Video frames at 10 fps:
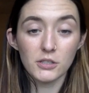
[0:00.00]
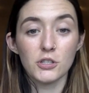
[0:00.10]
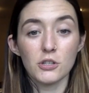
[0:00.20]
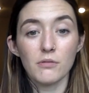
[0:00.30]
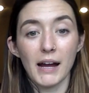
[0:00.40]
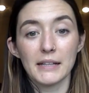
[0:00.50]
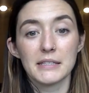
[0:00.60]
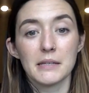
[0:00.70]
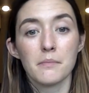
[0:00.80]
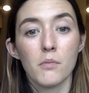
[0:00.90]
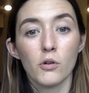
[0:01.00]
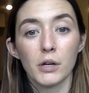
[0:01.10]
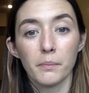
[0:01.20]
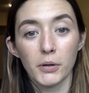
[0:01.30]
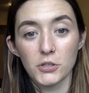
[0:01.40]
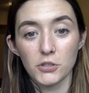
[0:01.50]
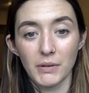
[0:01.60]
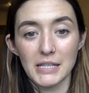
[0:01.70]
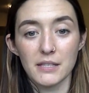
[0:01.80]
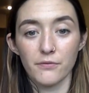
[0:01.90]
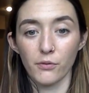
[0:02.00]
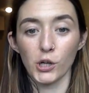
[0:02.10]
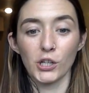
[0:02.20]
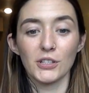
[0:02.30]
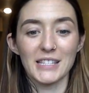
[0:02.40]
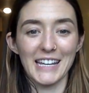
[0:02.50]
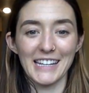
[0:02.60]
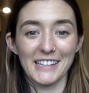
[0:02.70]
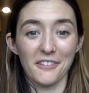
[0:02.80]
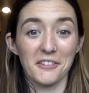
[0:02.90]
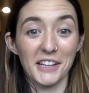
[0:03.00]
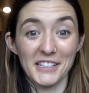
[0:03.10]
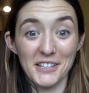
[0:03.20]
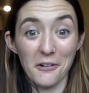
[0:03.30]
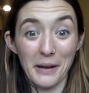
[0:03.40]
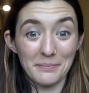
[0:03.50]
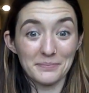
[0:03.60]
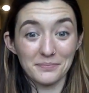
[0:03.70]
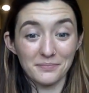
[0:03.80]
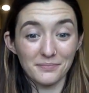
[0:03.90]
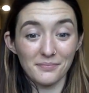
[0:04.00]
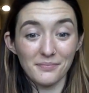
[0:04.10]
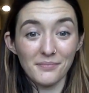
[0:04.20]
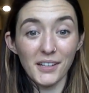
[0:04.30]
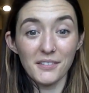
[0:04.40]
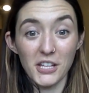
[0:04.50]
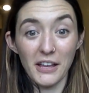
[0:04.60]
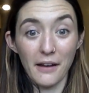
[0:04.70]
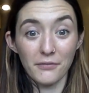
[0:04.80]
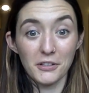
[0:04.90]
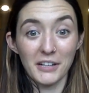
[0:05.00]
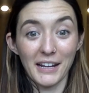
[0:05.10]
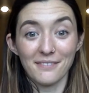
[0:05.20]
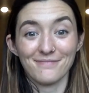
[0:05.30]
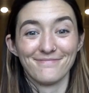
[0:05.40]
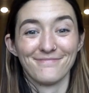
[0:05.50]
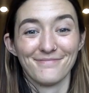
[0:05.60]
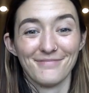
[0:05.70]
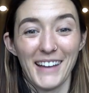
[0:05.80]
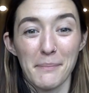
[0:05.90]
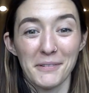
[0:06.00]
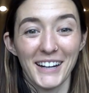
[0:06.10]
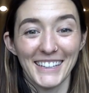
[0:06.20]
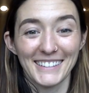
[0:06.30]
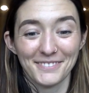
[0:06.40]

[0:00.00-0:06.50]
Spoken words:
to add some more persuasive words and other things. Okay, that's all I have for you today. Happy writing.